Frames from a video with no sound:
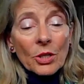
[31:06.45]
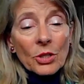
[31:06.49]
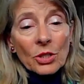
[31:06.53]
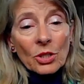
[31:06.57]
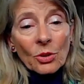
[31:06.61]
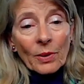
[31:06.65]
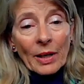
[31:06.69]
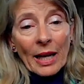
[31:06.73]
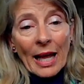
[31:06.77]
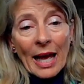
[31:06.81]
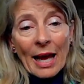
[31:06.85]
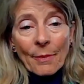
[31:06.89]

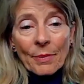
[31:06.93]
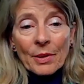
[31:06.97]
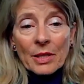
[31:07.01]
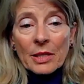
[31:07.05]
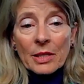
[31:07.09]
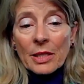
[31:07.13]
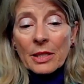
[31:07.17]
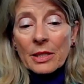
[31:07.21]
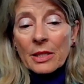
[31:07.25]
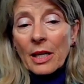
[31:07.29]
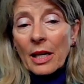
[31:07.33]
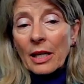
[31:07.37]
So what
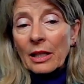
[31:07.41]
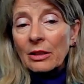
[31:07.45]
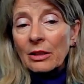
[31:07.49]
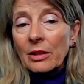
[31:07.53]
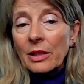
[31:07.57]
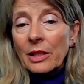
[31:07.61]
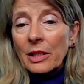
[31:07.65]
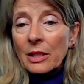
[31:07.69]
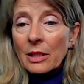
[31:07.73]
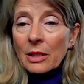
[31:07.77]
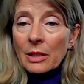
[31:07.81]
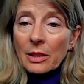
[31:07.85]
happens is not
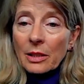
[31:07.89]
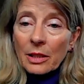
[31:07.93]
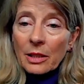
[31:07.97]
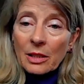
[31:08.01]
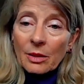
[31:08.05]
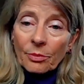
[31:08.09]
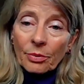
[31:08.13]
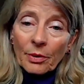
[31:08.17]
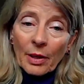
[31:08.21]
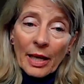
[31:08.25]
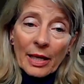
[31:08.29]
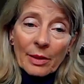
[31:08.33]
only
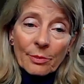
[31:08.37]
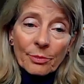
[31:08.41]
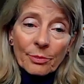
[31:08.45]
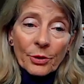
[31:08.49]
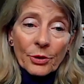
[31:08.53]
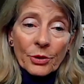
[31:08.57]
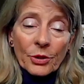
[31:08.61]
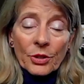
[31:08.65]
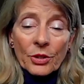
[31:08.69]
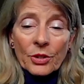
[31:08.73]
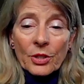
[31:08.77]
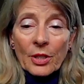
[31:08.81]
does a blind
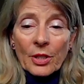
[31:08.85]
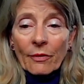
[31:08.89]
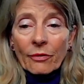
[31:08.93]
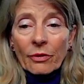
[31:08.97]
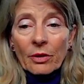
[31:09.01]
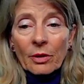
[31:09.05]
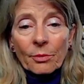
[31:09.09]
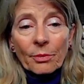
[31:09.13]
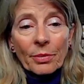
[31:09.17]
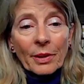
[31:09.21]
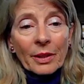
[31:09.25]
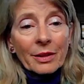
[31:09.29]
person
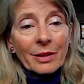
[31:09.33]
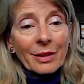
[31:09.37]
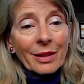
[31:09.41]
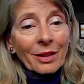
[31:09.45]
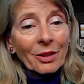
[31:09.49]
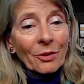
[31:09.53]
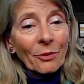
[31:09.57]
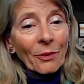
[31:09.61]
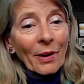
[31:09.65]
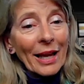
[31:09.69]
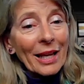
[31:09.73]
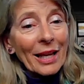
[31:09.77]
suffer, but
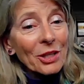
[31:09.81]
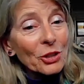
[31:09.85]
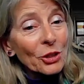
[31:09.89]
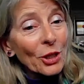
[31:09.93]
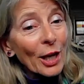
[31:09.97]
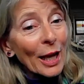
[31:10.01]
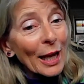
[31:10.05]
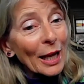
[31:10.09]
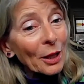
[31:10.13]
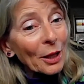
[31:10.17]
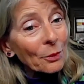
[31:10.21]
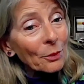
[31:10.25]
the
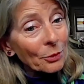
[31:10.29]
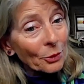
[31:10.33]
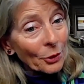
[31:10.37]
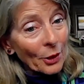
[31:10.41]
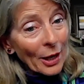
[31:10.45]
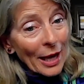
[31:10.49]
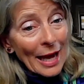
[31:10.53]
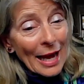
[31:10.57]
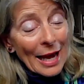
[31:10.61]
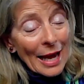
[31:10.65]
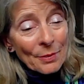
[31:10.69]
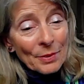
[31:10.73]
grandchild,
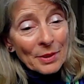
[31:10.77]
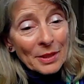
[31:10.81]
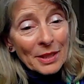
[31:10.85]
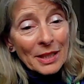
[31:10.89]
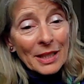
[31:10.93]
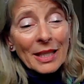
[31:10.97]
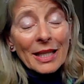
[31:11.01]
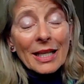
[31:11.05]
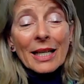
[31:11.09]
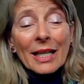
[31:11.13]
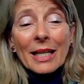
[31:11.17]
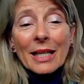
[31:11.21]
perhaps,
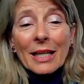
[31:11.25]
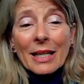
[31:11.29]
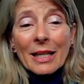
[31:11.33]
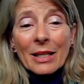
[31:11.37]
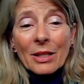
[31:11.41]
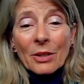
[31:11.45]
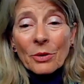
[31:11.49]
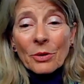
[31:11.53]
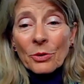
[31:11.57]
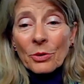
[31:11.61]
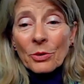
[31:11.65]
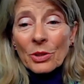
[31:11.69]

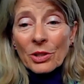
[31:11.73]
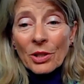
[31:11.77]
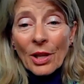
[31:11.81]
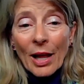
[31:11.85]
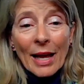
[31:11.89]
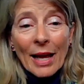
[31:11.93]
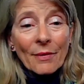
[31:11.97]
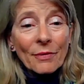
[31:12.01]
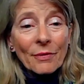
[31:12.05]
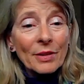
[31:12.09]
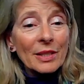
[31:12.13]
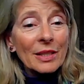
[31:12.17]
whose
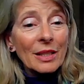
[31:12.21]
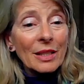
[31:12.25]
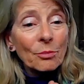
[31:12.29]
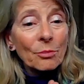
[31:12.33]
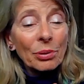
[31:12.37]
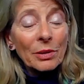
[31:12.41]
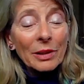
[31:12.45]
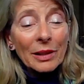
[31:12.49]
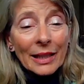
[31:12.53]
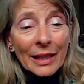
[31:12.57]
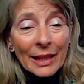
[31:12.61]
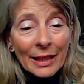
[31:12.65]
life is
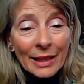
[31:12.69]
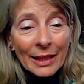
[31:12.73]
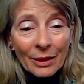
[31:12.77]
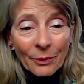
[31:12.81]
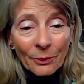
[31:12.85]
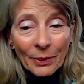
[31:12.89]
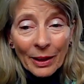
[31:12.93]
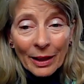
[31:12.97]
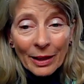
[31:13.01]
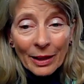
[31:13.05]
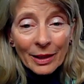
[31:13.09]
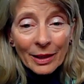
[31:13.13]

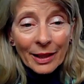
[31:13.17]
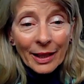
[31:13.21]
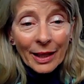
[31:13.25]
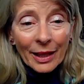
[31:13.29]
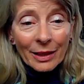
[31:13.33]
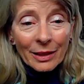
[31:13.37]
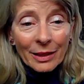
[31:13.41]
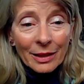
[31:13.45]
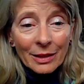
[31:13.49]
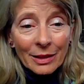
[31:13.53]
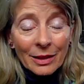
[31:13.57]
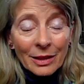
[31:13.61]
completely
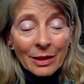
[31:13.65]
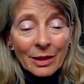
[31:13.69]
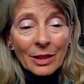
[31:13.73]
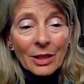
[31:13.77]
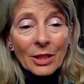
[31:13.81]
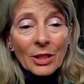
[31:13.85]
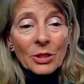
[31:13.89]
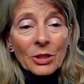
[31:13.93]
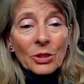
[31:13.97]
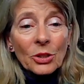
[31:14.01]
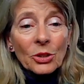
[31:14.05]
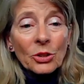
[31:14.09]
relegated
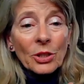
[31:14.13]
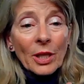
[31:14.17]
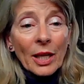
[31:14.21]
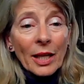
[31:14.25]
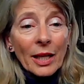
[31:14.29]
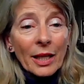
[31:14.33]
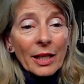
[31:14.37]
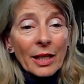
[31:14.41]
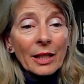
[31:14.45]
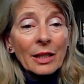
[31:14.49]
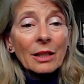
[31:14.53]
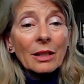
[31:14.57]
to
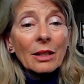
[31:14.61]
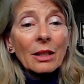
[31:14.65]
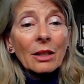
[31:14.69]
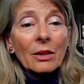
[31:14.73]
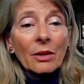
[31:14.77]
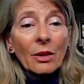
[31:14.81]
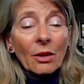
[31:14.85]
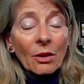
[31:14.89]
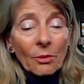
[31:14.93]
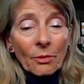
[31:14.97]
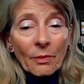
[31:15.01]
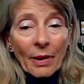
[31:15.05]
taking
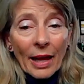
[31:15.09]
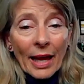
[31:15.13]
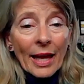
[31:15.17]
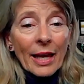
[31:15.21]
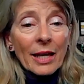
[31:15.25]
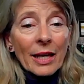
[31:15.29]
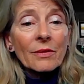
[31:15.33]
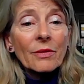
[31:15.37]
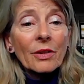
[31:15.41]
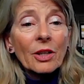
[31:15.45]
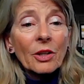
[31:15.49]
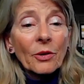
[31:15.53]
the
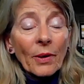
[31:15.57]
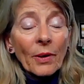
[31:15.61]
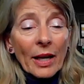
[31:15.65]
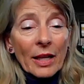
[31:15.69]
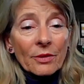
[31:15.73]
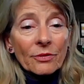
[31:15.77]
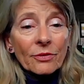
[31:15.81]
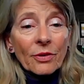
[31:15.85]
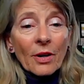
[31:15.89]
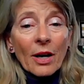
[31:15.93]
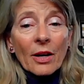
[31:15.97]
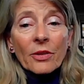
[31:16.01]
hand of a
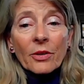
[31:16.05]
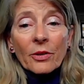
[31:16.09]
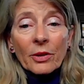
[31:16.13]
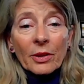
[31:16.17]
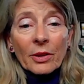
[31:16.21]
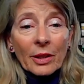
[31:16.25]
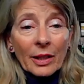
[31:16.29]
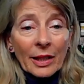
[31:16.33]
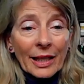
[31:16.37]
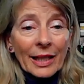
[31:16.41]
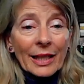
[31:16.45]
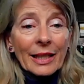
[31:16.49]
grandfather
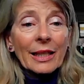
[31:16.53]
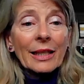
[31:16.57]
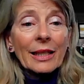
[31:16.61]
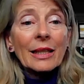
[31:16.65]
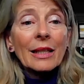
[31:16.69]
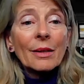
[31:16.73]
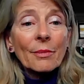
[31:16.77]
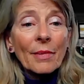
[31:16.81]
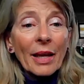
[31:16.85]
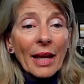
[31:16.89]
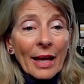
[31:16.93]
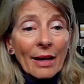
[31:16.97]
and
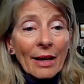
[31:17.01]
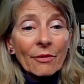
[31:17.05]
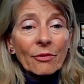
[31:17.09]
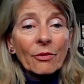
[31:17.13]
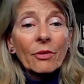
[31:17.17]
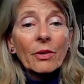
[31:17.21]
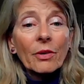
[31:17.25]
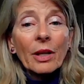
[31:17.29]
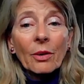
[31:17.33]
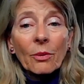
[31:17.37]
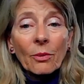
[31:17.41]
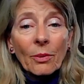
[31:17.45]
leading them
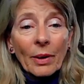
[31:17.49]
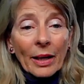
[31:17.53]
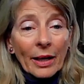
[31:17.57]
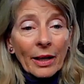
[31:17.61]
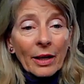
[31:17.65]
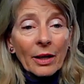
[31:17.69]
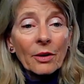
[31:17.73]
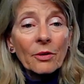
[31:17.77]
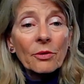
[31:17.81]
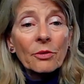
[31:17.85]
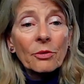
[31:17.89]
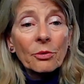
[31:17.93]

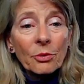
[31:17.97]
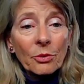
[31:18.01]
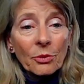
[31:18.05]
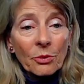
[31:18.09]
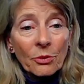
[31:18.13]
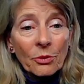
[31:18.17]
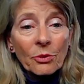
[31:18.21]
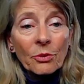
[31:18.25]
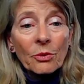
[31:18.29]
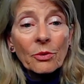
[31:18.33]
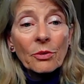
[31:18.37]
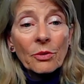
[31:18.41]
everywhere
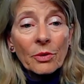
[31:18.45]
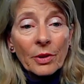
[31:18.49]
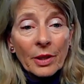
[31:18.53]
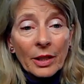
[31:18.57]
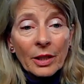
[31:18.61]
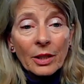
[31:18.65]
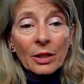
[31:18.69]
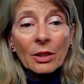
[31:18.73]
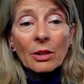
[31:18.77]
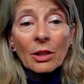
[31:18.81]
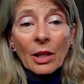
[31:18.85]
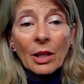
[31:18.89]
through
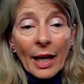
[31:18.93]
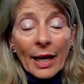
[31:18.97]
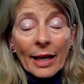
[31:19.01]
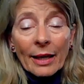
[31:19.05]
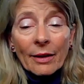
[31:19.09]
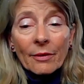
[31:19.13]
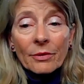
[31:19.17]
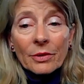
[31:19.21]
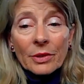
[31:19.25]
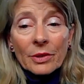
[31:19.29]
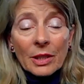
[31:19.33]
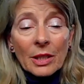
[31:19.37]
their
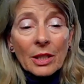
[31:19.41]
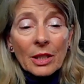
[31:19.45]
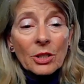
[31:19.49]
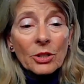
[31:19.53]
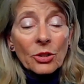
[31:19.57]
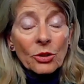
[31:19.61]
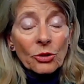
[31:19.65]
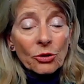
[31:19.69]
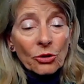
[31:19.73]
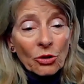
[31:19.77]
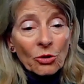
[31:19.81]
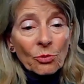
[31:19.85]
lives.
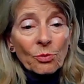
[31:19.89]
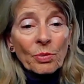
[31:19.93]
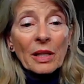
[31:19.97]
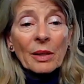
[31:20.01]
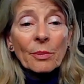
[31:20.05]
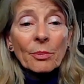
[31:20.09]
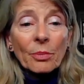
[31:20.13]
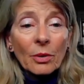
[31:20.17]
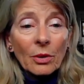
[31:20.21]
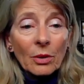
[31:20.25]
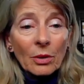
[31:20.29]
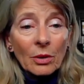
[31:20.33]
So two
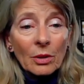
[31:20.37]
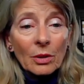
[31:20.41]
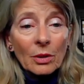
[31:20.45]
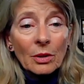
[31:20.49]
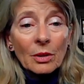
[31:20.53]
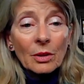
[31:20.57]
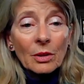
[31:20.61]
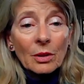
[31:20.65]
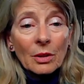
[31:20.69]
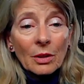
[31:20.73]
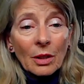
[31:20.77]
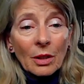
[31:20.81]
people
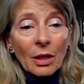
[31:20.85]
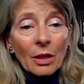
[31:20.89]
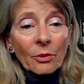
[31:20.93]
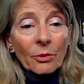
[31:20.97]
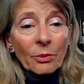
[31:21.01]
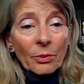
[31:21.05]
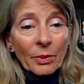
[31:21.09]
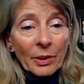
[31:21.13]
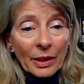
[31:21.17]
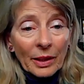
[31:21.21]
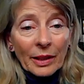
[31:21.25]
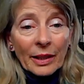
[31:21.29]
are
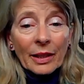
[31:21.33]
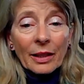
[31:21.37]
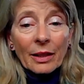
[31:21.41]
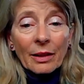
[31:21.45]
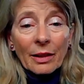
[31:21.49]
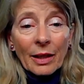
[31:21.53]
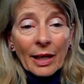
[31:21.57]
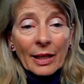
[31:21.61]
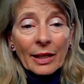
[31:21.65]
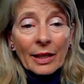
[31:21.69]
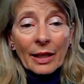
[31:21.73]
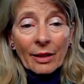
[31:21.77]

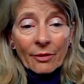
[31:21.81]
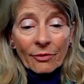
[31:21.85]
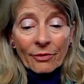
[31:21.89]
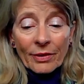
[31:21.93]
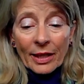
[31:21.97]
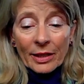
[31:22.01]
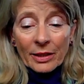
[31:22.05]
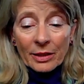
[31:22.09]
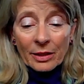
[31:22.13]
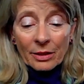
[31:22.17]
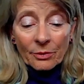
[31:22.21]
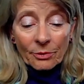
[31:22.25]
really highly
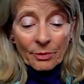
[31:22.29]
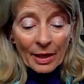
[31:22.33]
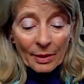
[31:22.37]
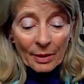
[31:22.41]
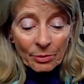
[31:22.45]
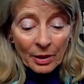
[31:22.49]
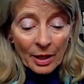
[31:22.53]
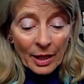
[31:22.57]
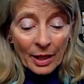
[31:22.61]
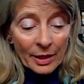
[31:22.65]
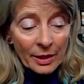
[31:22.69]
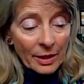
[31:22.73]
affected
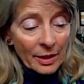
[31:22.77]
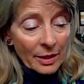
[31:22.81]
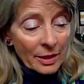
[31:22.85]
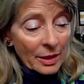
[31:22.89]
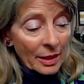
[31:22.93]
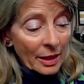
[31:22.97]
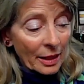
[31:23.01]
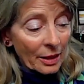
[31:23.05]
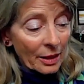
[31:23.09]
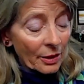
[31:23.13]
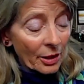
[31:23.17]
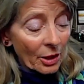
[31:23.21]
by
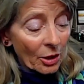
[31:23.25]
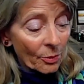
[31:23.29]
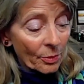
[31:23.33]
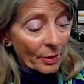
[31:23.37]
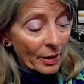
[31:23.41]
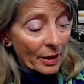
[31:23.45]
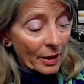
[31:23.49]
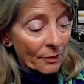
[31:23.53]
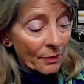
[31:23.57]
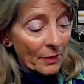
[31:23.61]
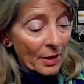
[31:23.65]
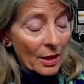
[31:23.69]
blindness in
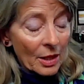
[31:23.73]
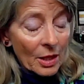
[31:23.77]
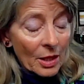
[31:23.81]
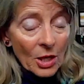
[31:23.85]
Ethiopia.